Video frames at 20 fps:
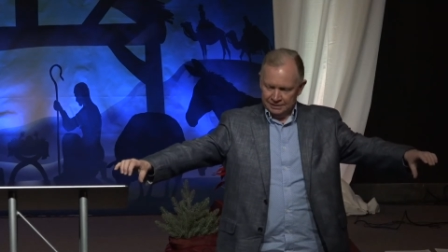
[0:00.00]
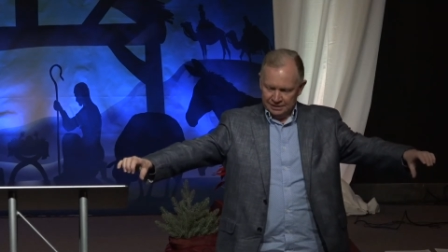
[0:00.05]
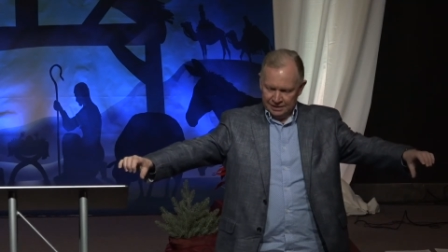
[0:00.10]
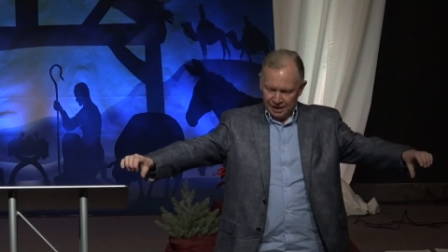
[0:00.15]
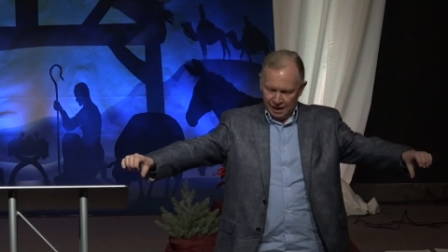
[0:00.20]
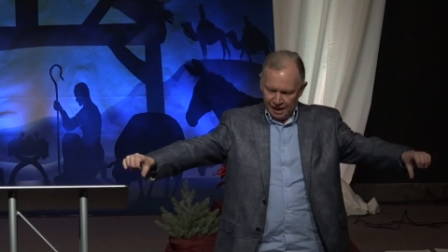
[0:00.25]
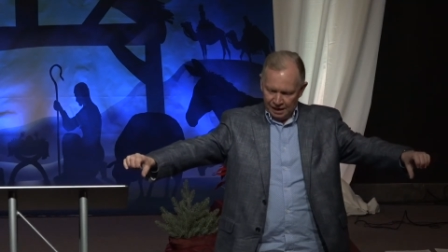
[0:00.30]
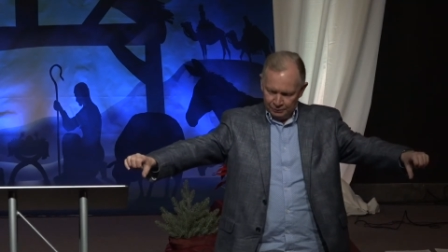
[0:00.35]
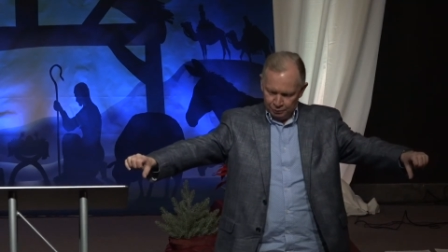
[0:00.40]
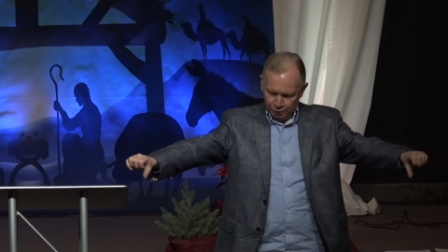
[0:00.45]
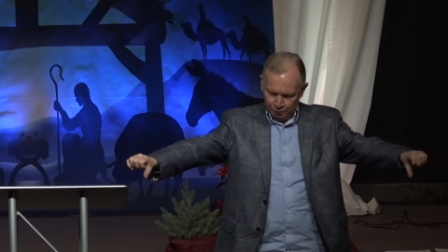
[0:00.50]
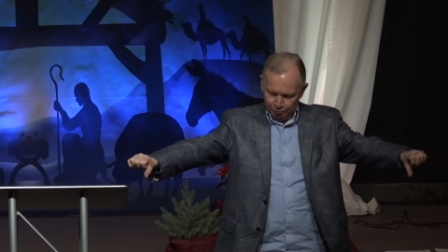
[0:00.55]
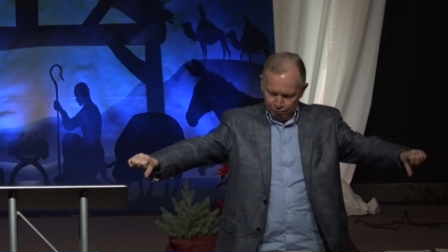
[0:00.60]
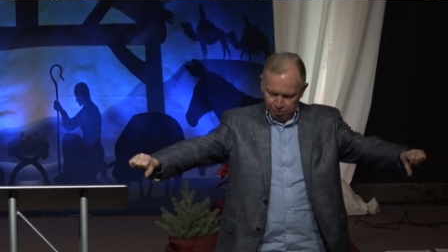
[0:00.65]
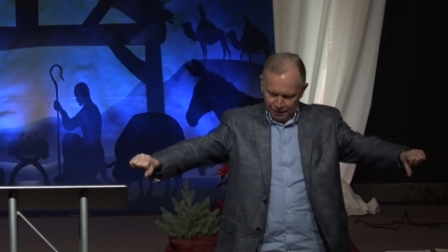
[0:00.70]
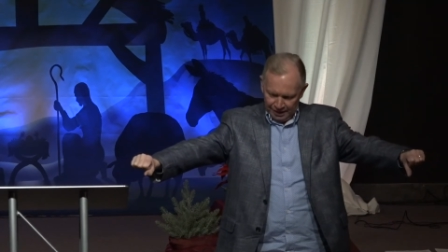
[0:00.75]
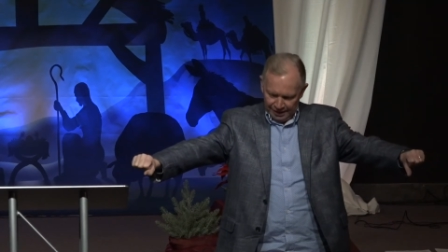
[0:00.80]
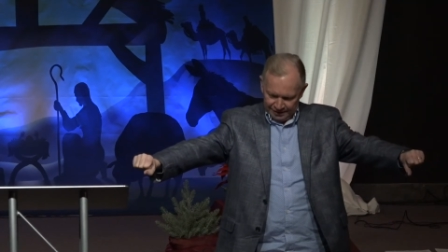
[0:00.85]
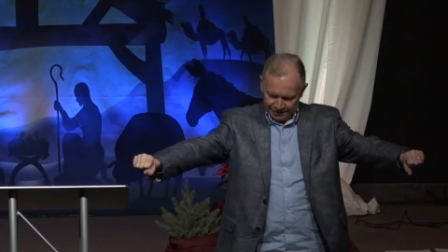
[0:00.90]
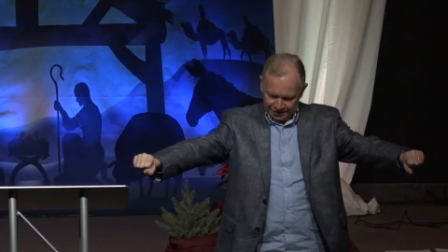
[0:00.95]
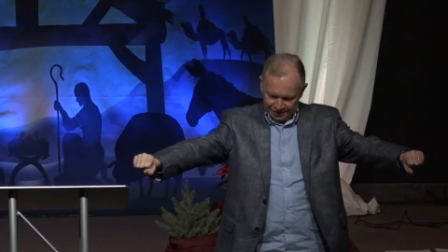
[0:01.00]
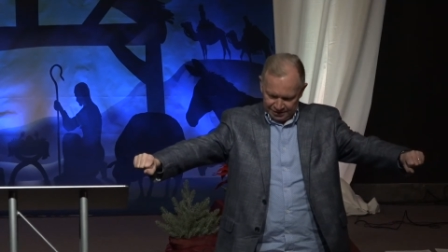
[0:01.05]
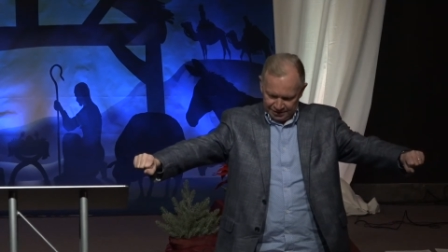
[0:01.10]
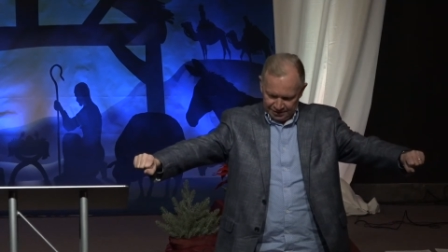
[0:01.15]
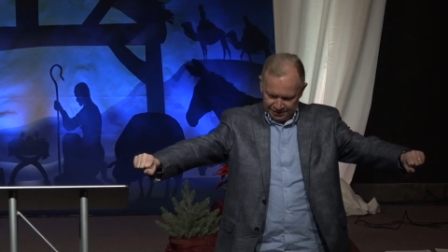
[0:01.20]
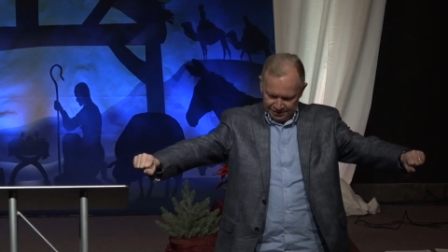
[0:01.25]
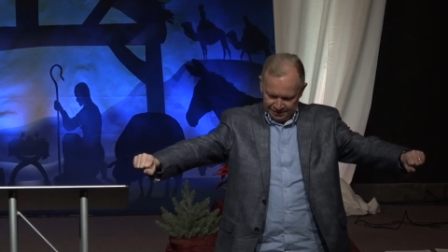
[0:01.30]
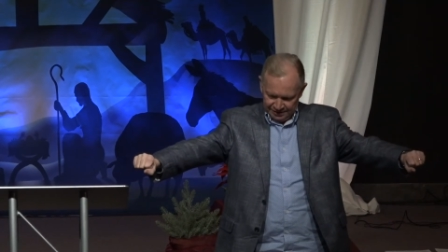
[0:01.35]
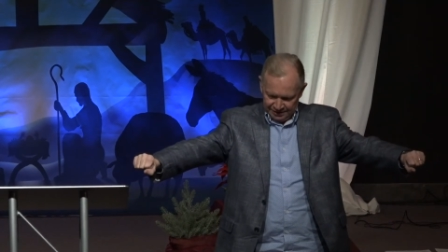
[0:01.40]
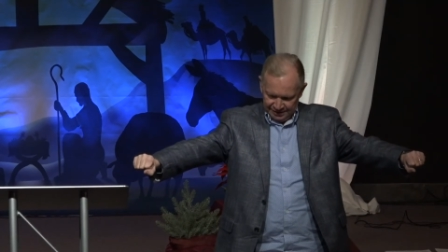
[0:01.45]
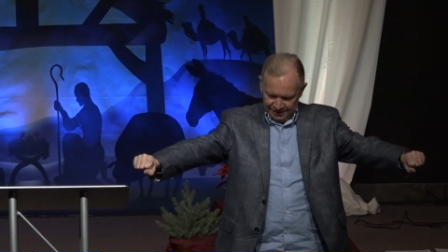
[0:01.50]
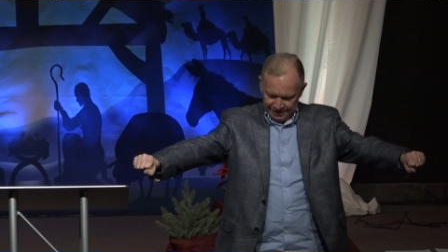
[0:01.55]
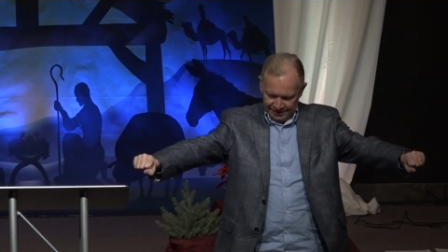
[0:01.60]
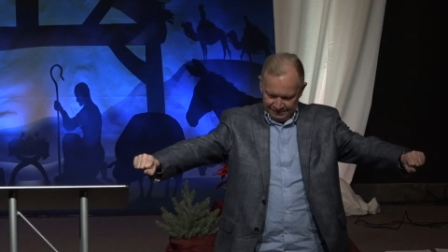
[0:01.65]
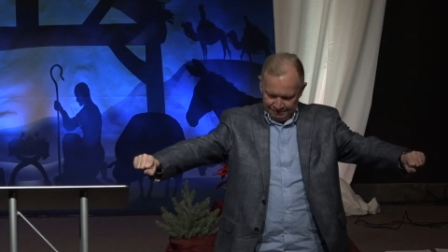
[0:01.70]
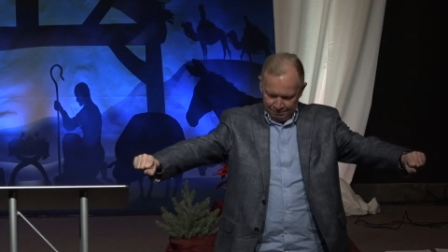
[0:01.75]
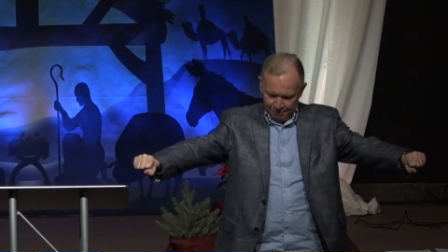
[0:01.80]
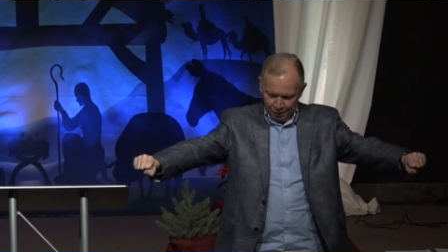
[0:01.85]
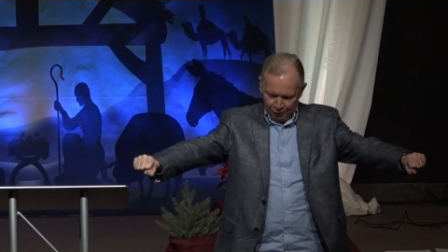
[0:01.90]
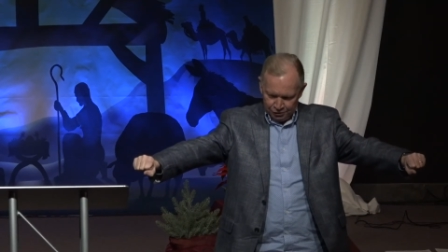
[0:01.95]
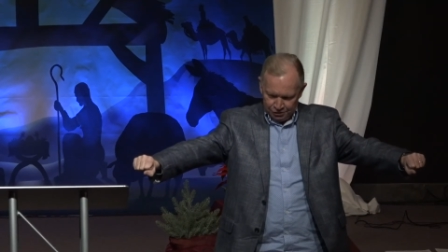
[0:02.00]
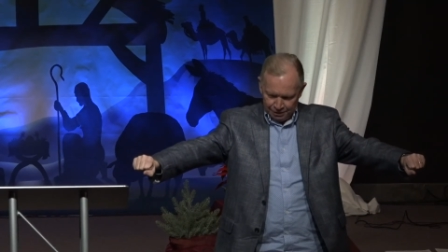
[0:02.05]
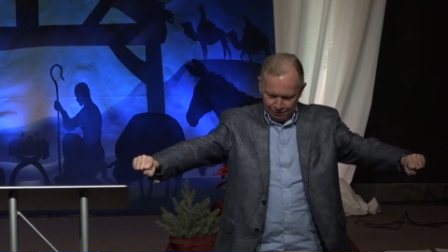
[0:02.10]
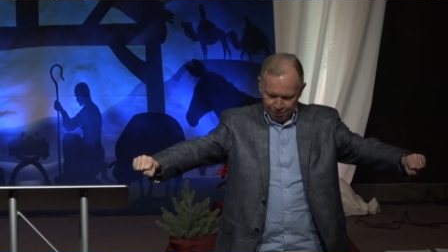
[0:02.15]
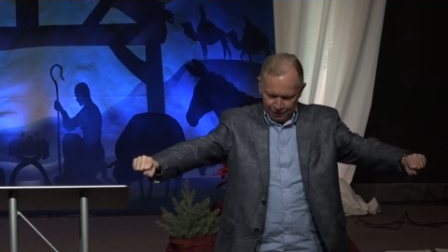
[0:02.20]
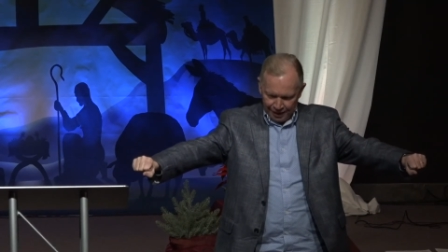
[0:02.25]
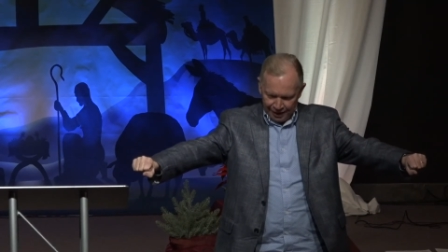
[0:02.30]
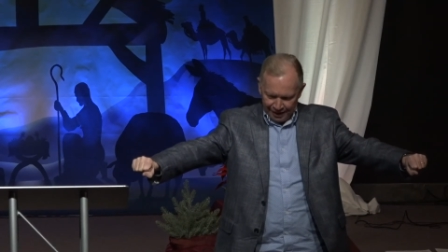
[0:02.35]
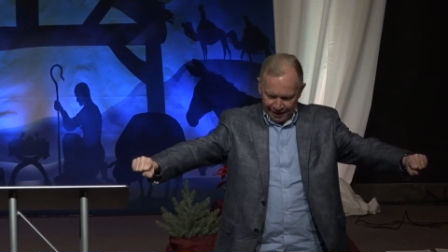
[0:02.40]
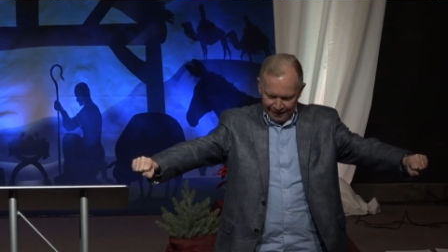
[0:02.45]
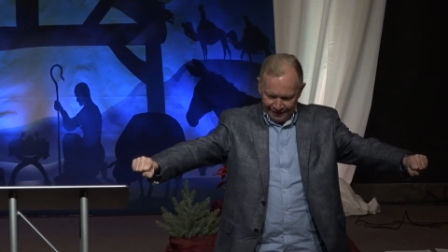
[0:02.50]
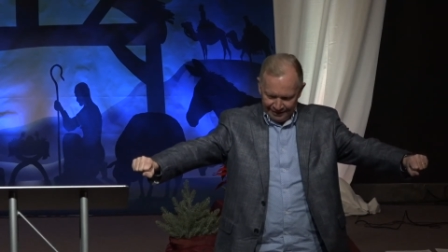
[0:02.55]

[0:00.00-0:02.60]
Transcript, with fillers: God will bless and multiply